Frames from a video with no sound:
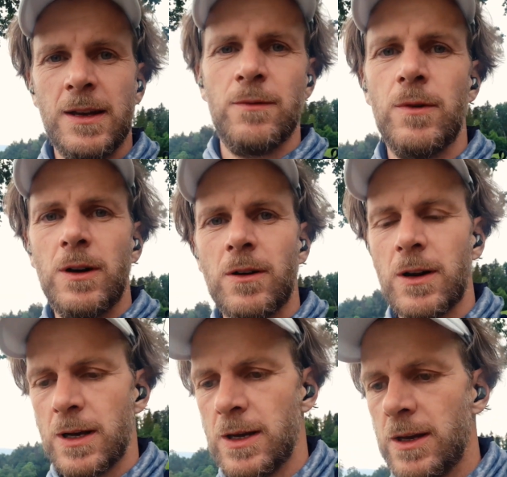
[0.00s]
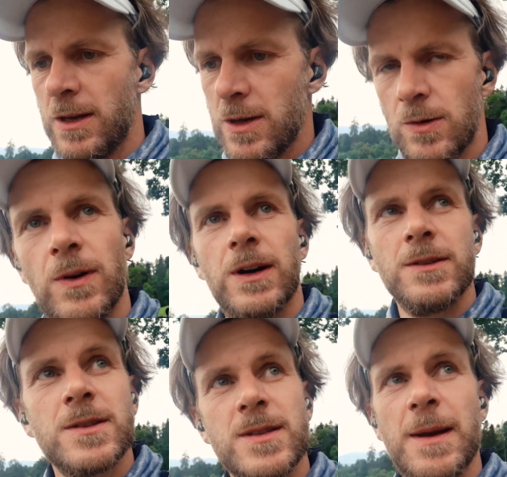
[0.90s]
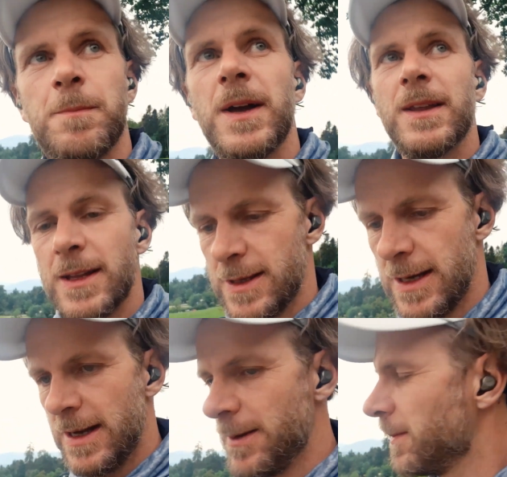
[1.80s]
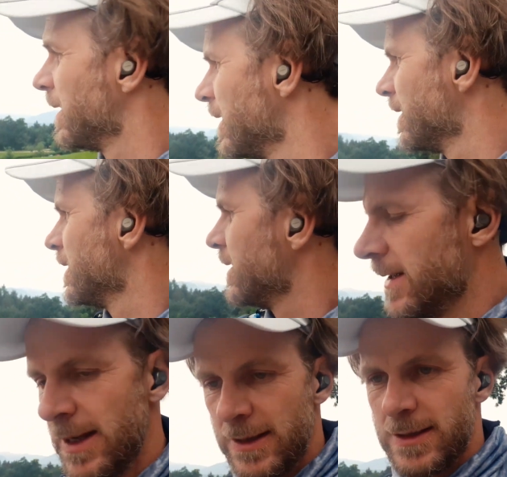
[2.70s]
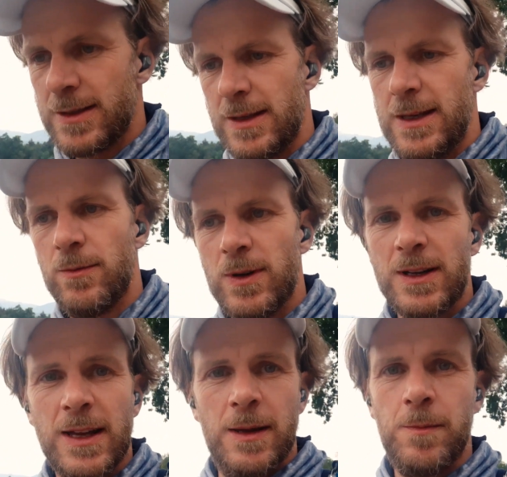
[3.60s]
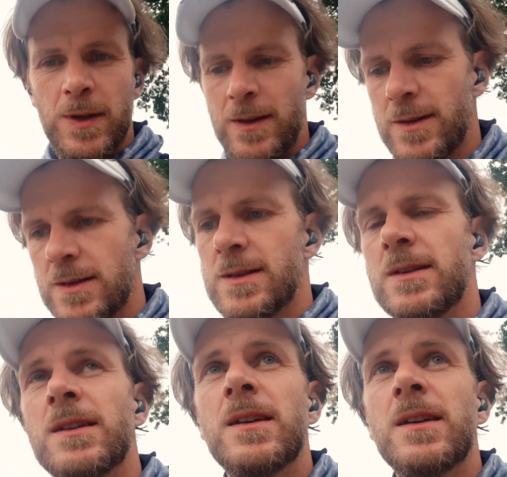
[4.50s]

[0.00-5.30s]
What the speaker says: one step at a time and see what happens.